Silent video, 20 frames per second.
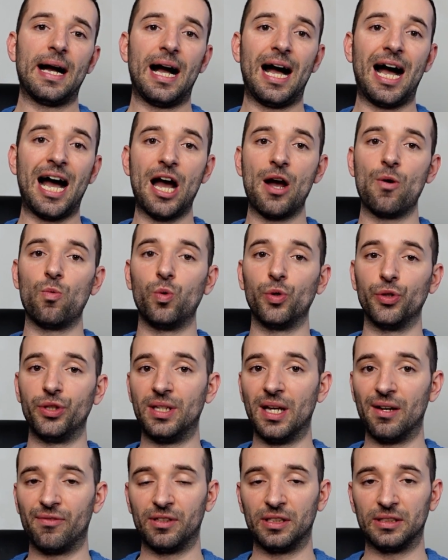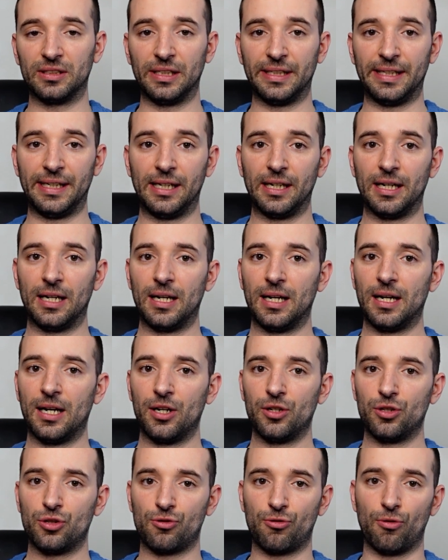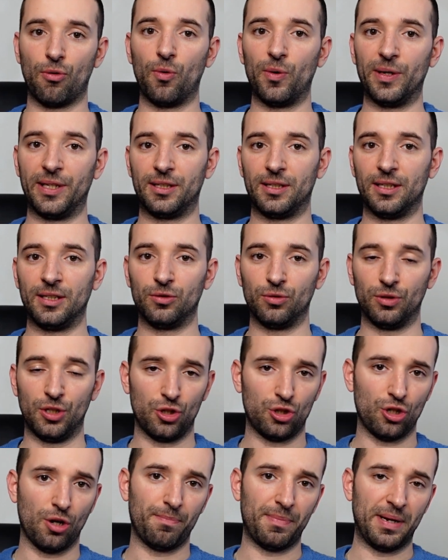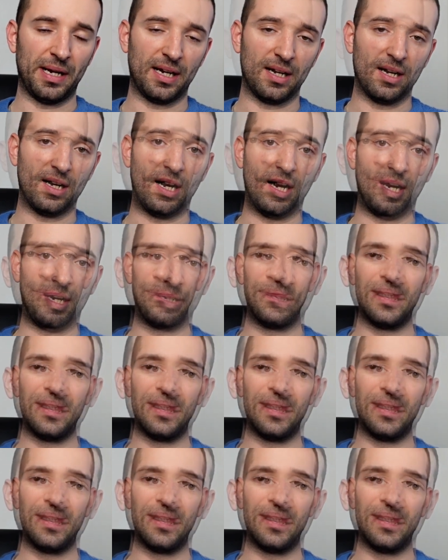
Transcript: I would definitely throw it into the shopping cart.